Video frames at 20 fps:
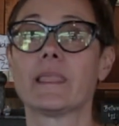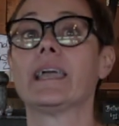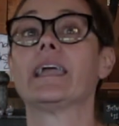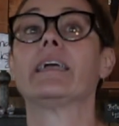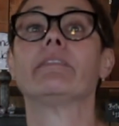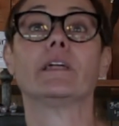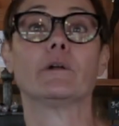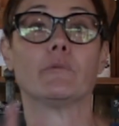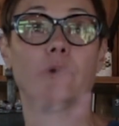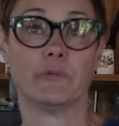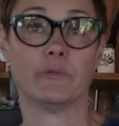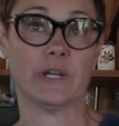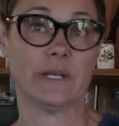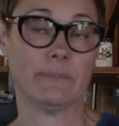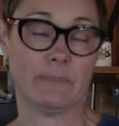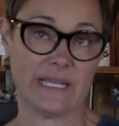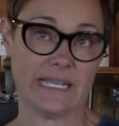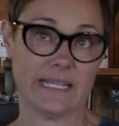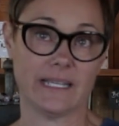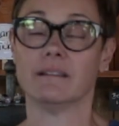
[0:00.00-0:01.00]
And then we would
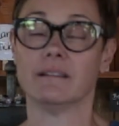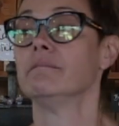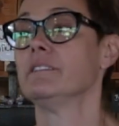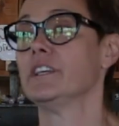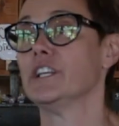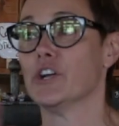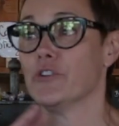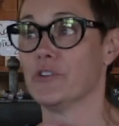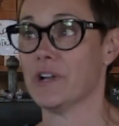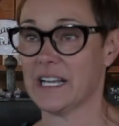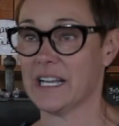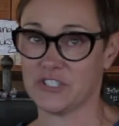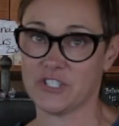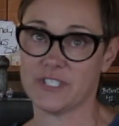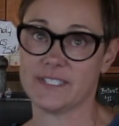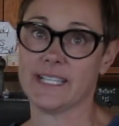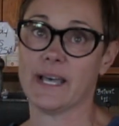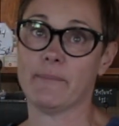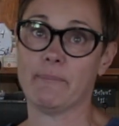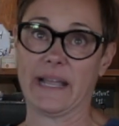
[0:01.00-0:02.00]
be, not
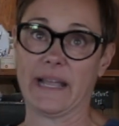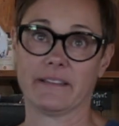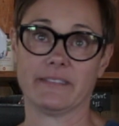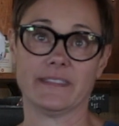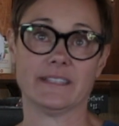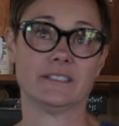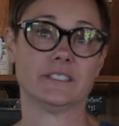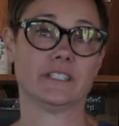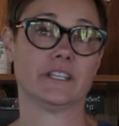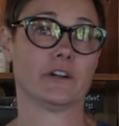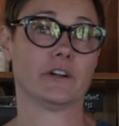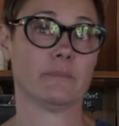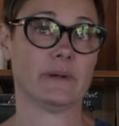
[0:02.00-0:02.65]
just set back this year,